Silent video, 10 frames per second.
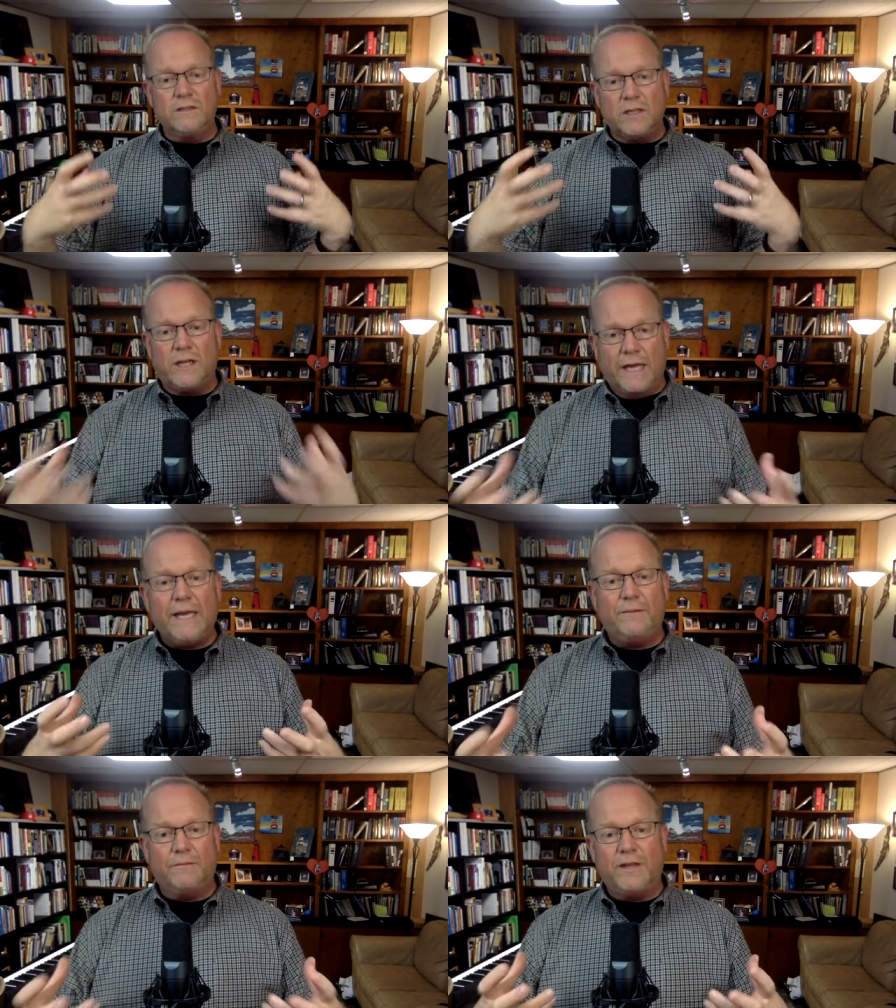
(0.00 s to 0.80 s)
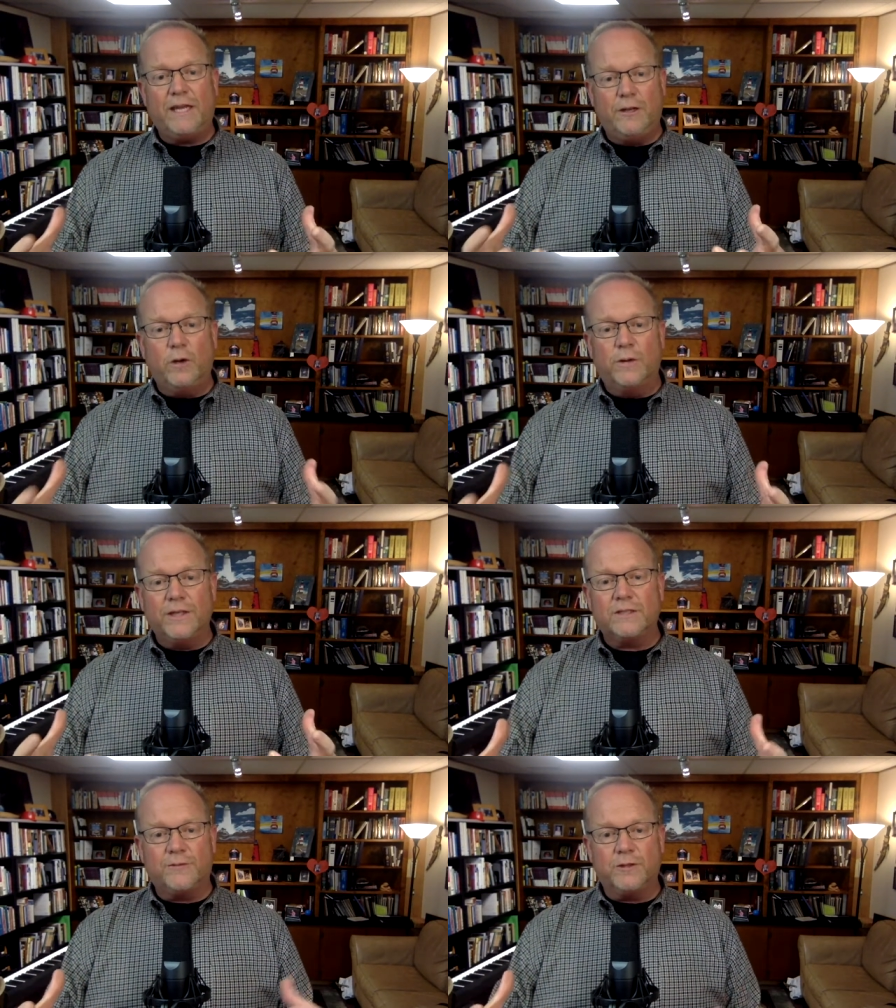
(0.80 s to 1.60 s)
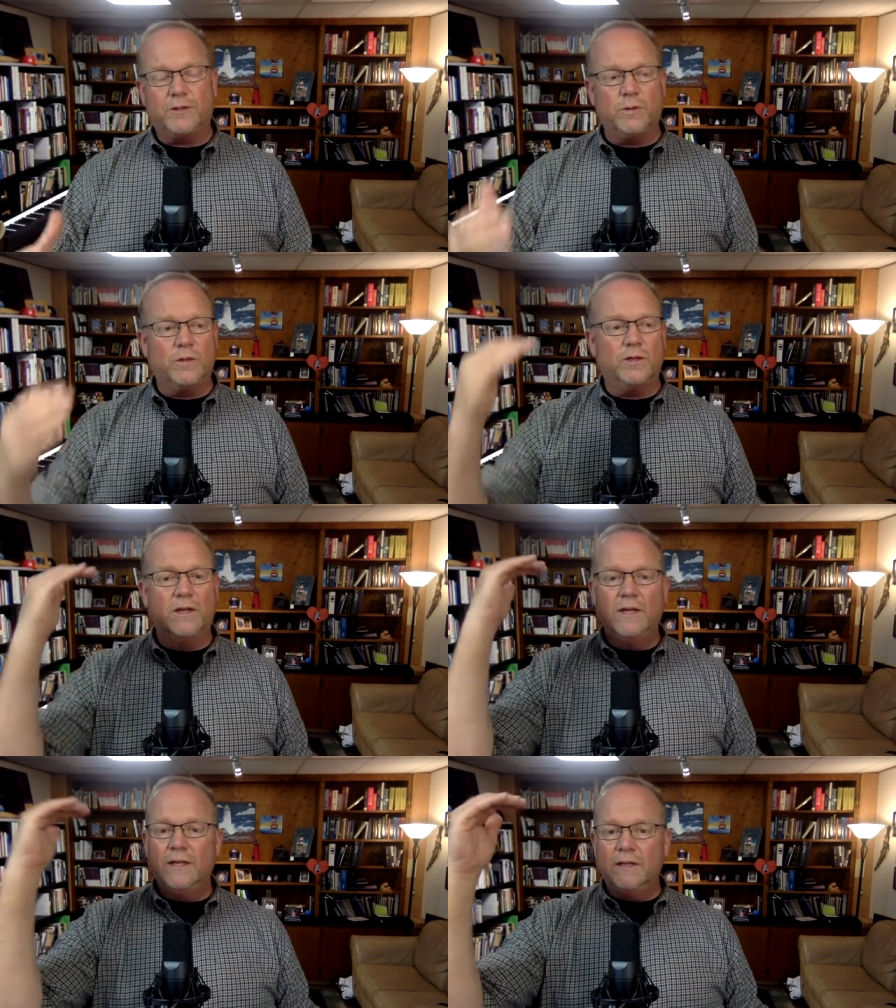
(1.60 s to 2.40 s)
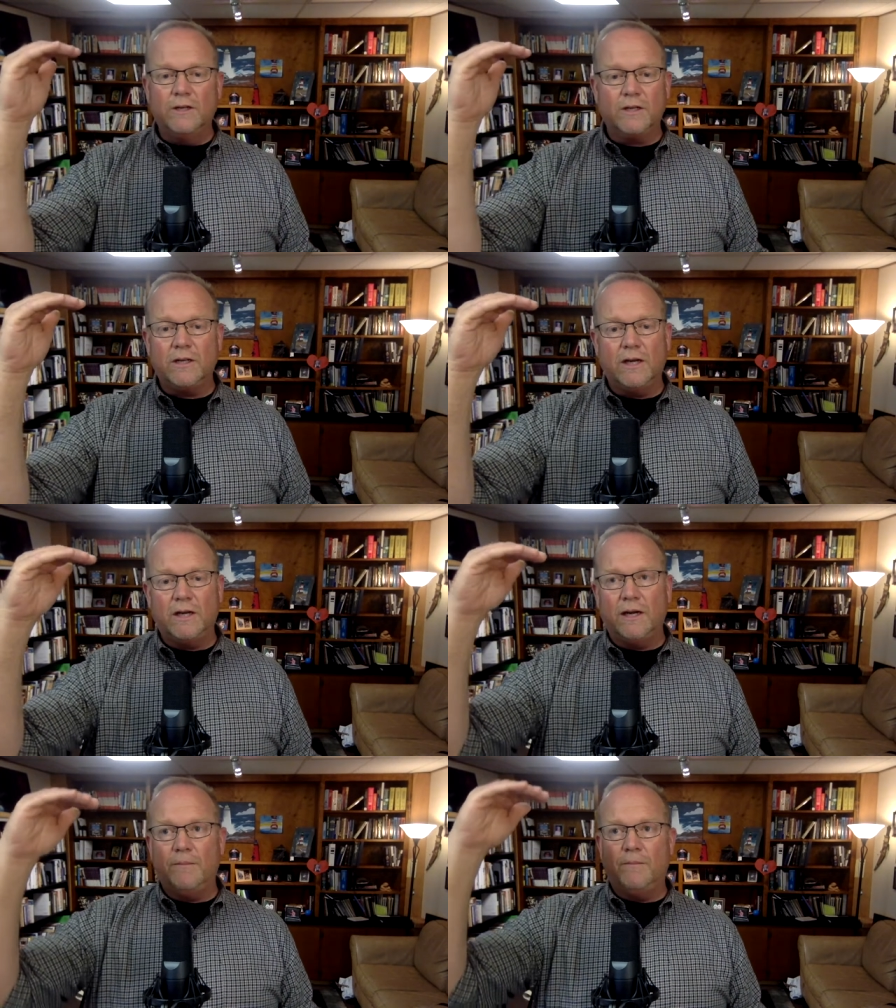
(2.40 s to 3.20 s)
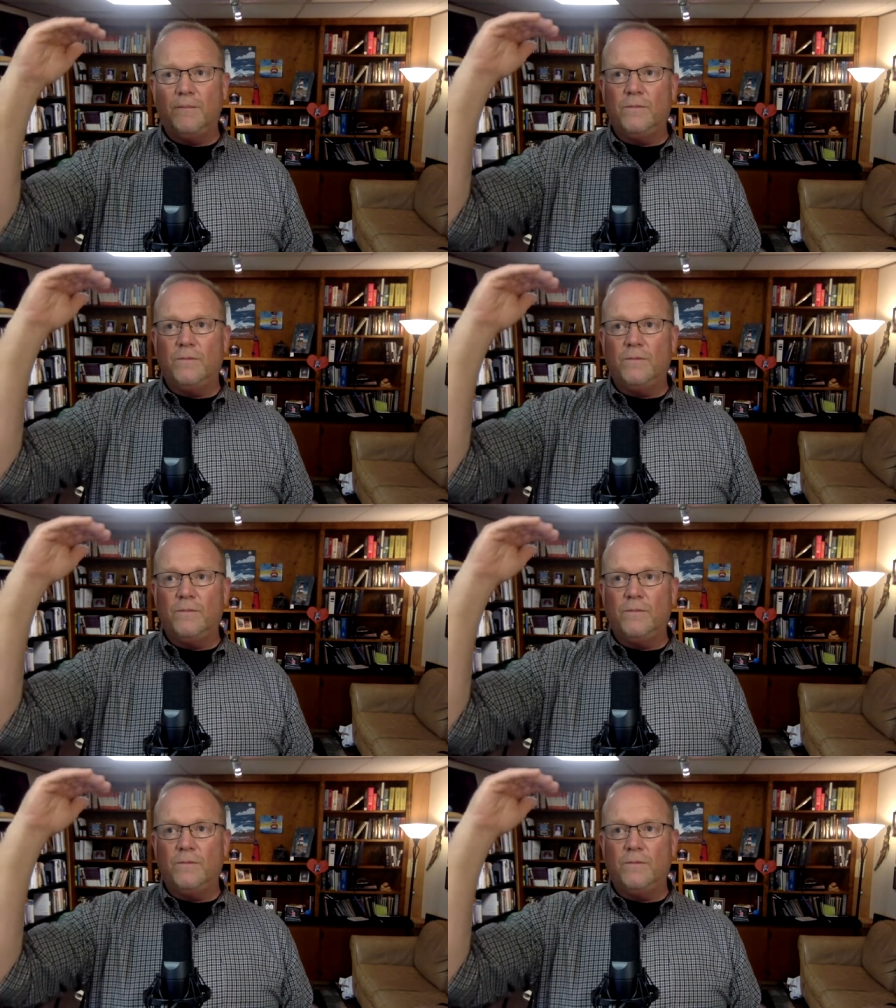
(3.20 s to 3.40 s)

claim they know this for sure, look, um,